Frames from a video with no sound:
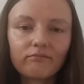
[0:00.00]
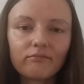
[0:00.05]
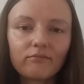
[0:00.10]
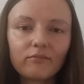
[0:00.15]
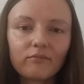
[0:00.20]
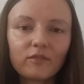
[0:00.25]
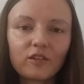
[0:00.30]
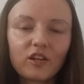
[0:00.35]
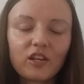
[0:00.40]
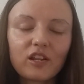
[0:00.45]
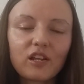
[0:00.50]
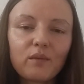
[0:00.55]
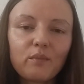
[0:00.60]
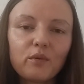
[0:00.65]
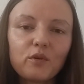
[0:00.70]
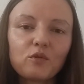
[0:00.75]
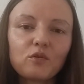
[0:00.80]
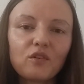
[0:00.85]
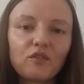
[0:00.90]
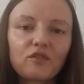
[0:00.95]
really
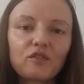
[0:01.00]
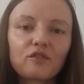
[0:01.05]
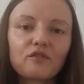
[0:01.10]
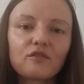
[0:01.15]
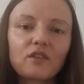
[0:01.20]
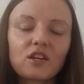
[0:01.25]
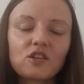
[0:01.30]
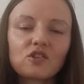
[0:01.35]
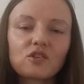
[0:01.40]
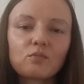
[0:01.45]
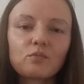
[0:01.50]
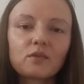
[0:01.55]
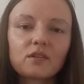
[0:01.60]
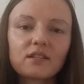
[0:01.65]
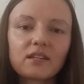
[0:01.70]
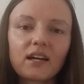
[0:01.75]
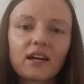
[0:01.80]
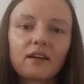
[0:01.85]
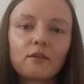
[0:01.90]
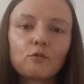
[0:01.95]
beautiful friendship
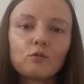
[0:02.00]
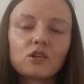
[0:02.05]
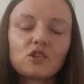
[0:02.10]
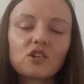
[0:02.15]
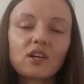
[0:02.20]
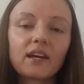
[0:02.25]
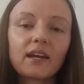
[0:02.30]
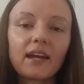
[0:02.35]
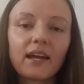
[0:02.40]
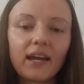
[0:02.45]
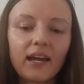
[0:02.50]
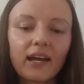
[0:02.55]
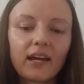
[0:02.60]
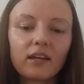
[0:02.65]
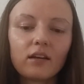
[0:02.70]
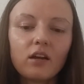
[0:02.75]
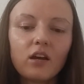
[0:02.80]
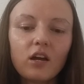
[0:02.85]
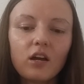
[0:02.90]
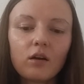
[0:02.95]
which I
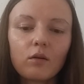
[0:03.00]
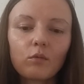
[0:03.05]
had